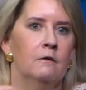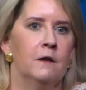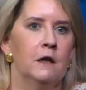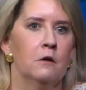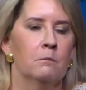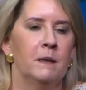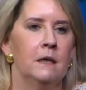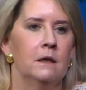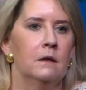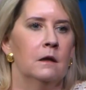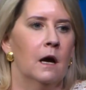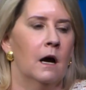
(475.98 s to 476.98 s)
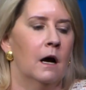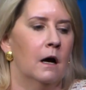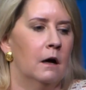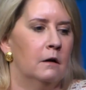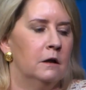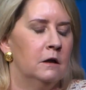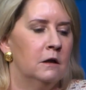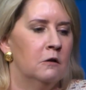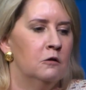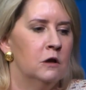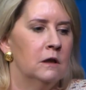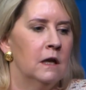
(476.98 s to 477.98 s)
of the European
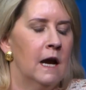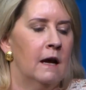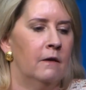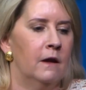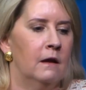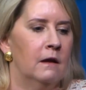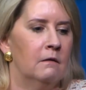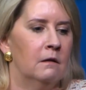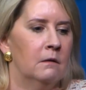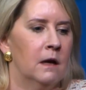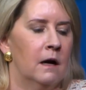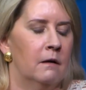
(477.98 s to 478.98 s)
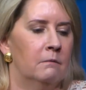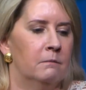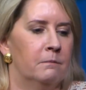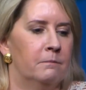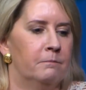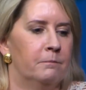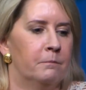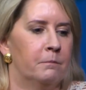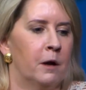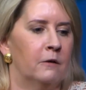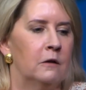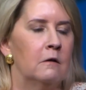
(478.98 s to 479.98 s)
Union and the
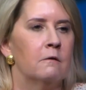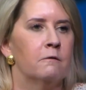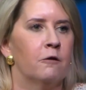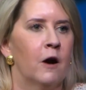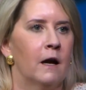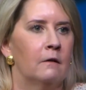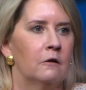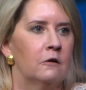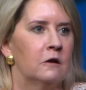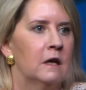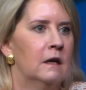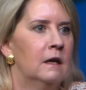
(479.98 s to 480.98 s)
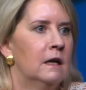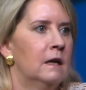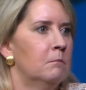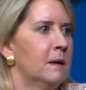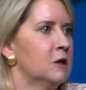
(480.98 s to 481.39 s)
president of France in